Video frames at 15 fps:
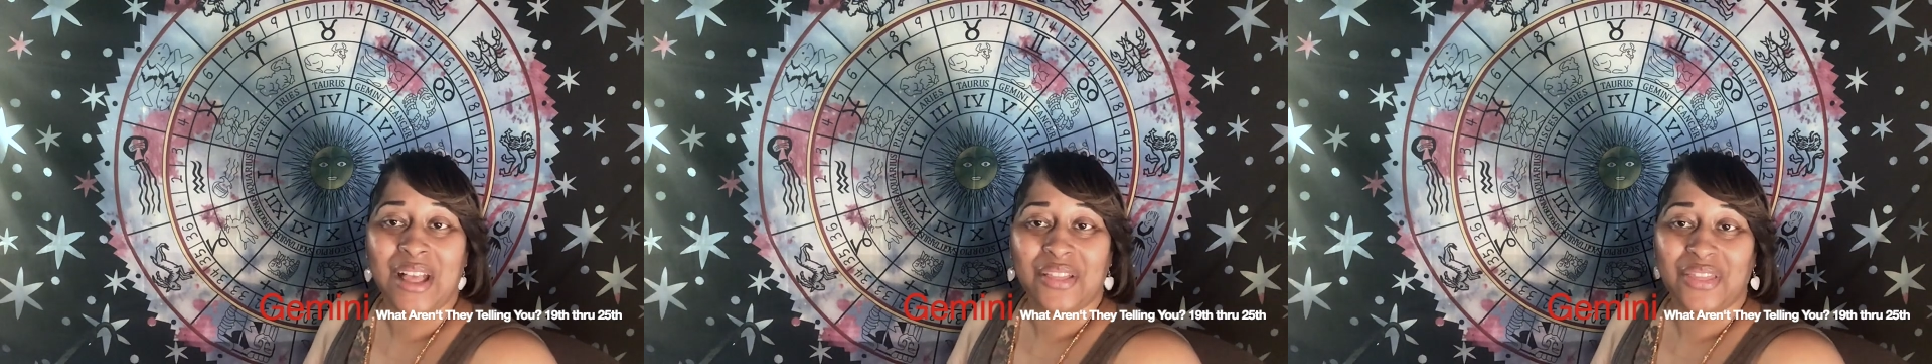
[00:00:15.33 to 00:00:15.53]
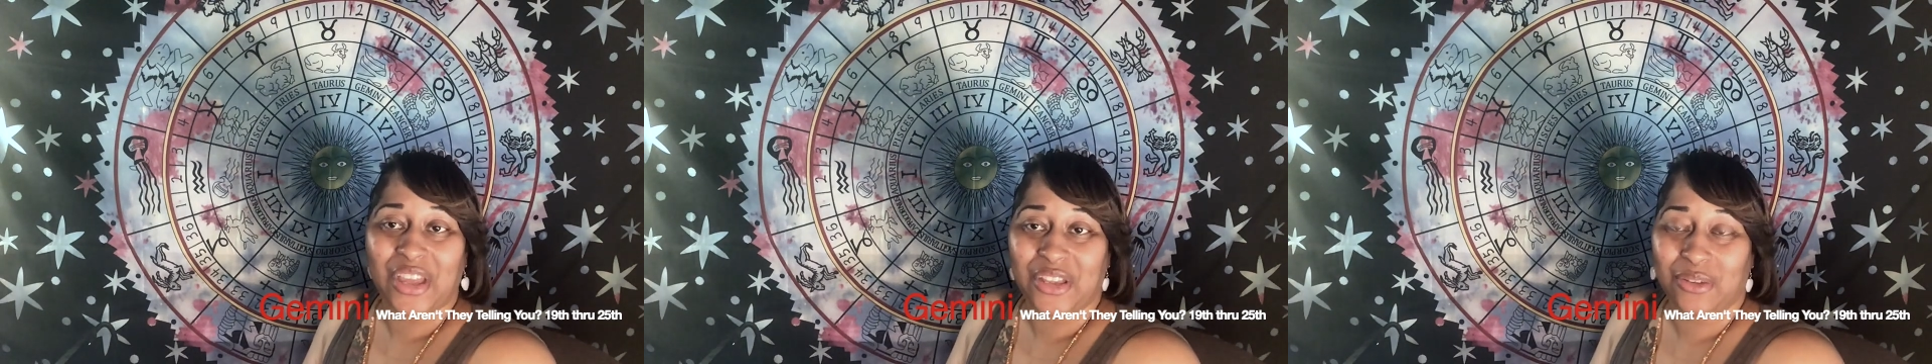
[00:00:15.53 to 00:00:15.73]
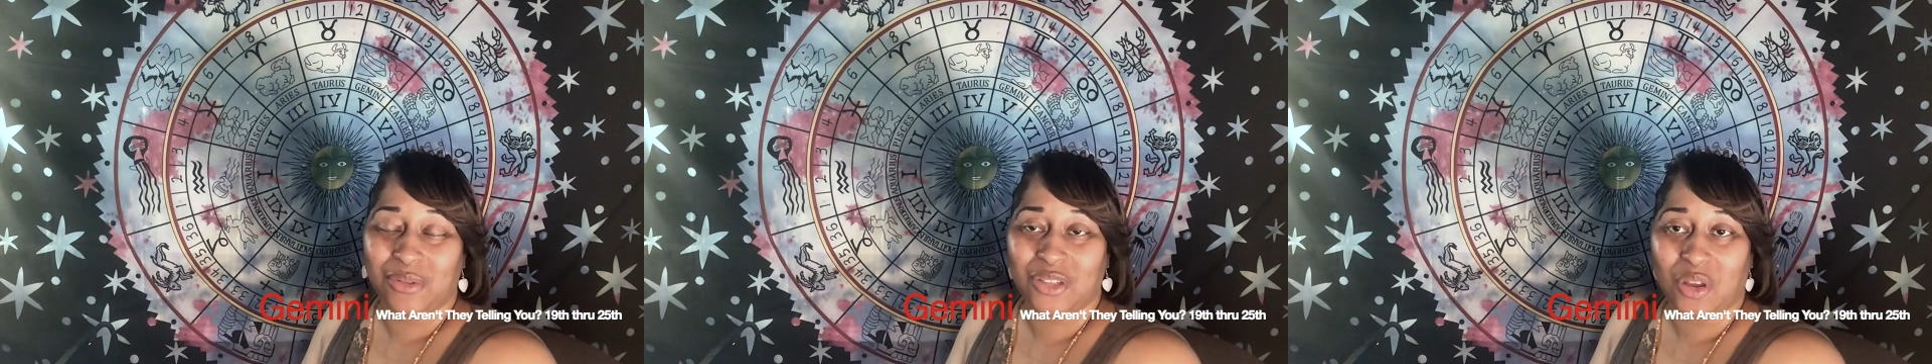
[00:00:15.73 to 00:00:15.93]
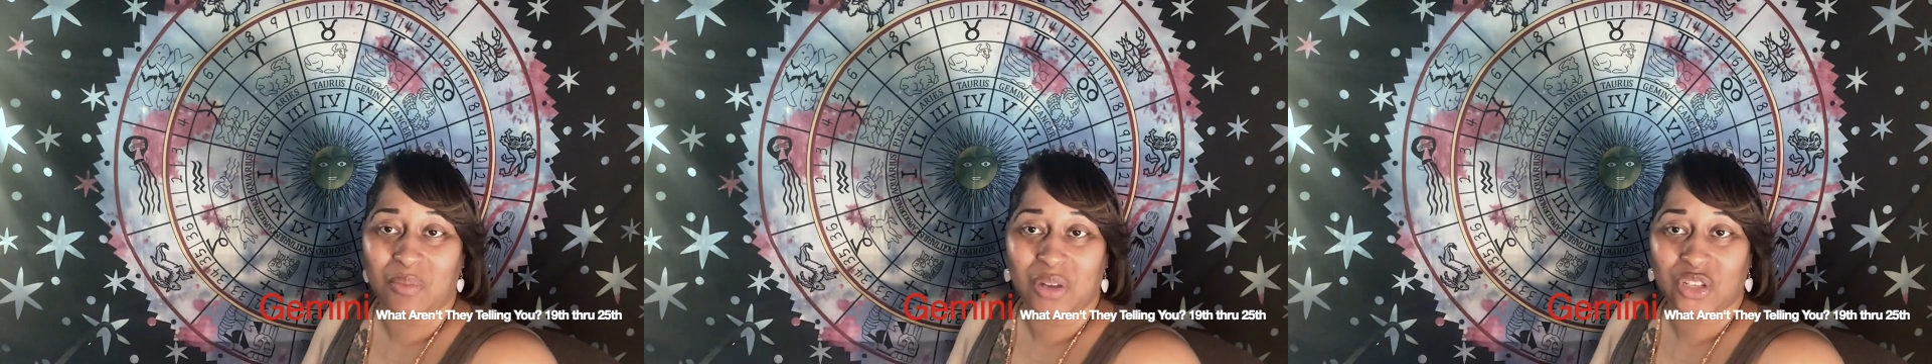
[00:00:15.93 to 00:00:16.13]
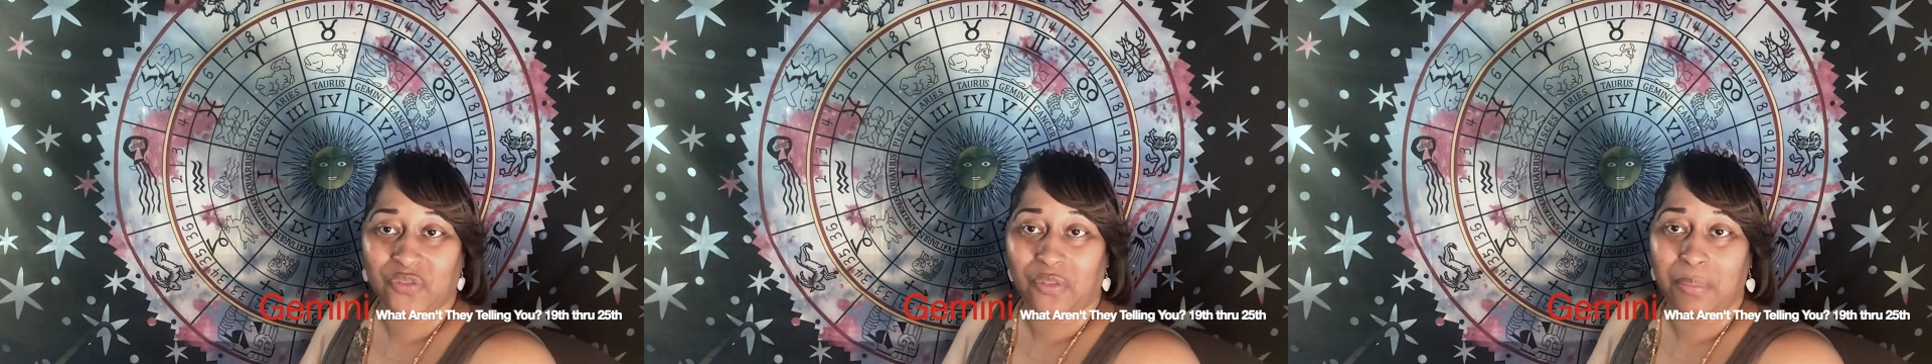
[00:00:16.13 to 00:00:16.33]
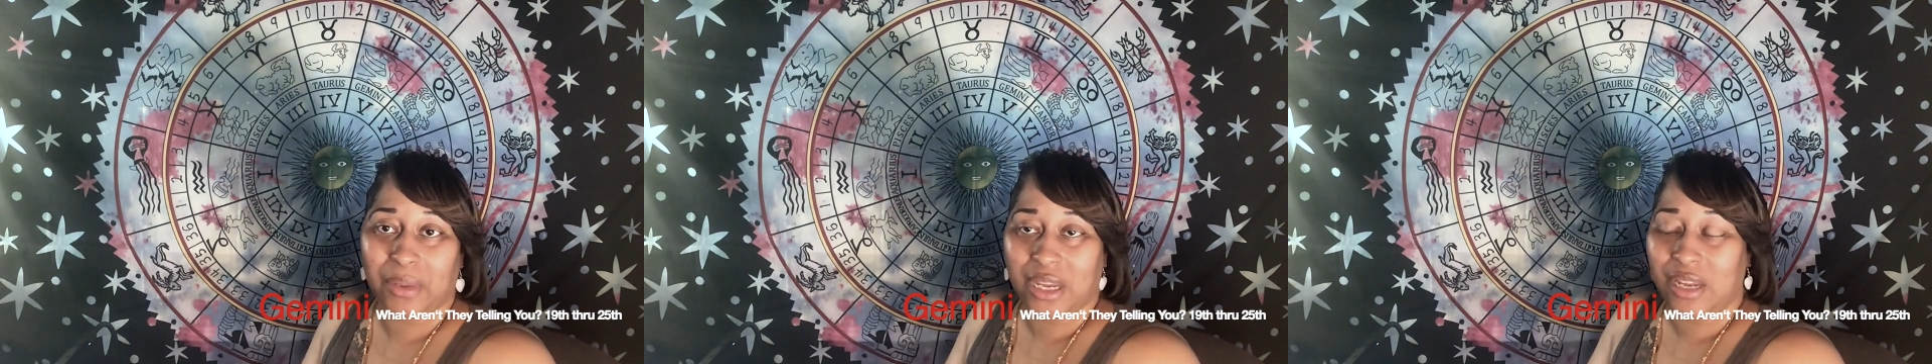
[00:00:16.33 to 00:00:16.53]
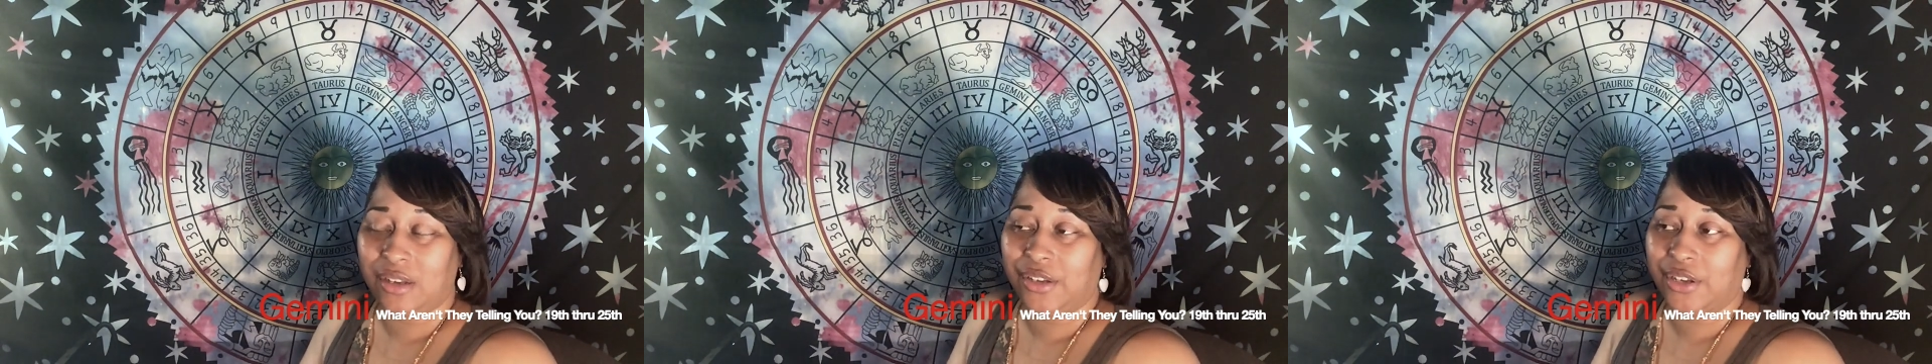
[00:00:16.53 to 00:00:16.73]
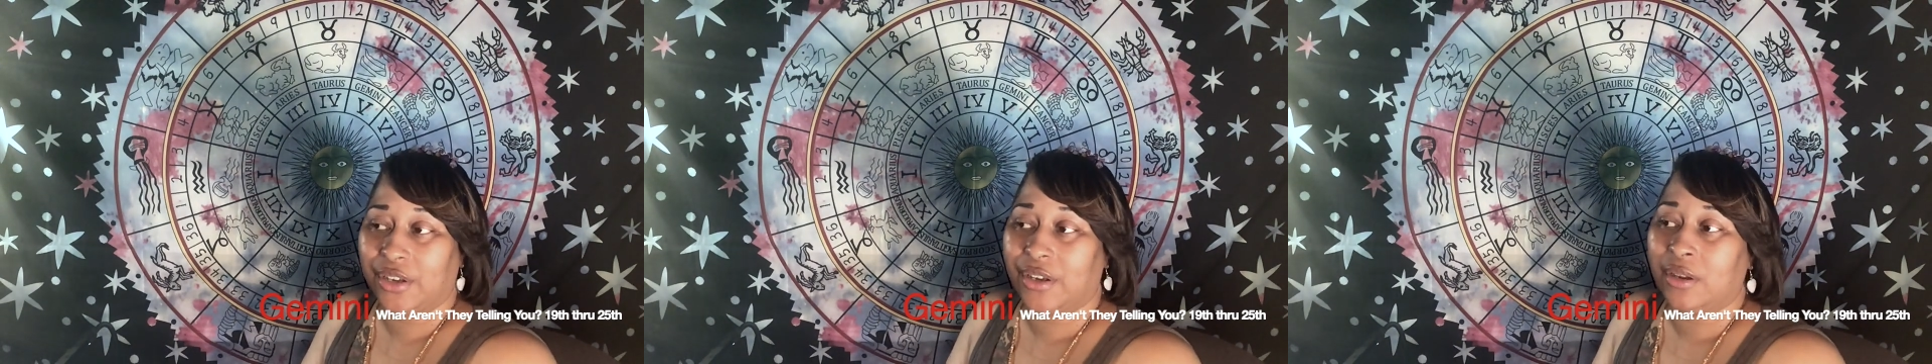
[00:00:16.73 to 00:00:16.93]
Thank you so much for being
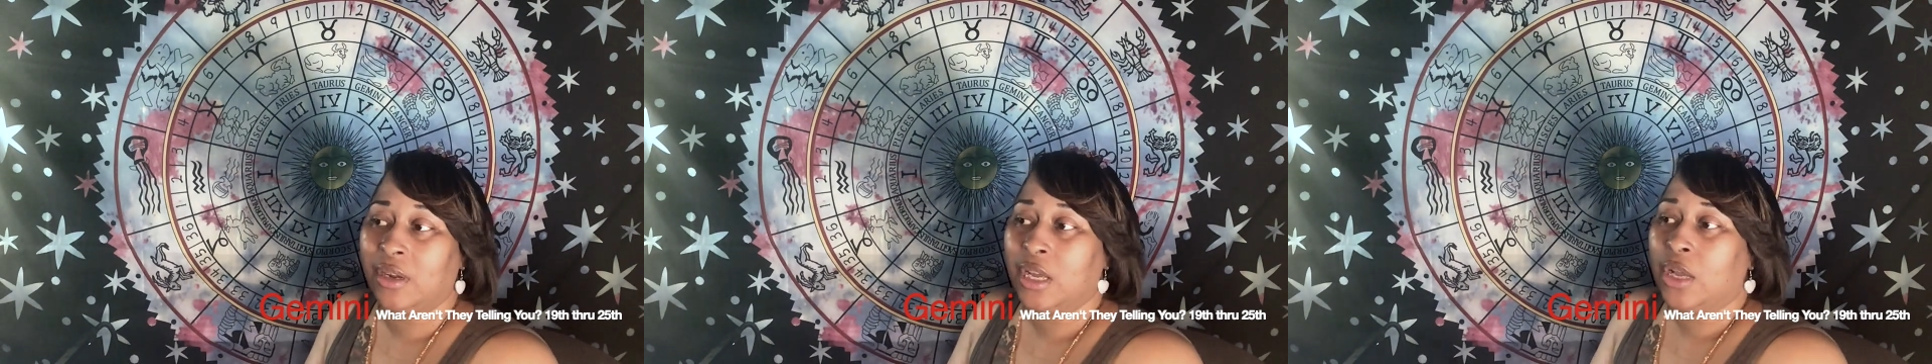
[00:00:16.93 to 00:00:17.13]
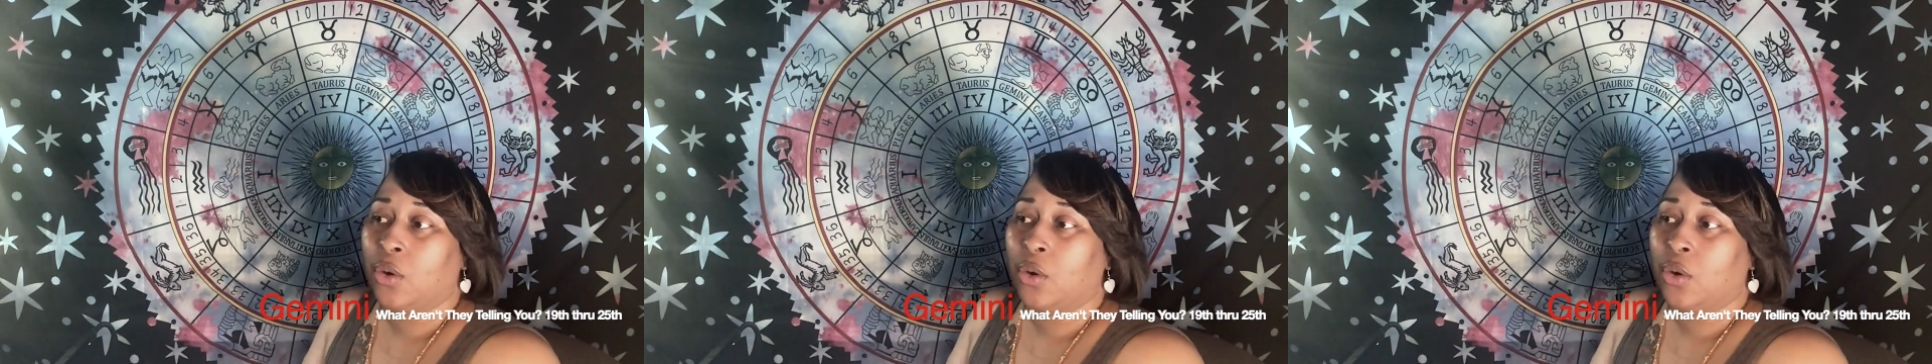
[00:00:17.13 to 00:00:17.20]
here.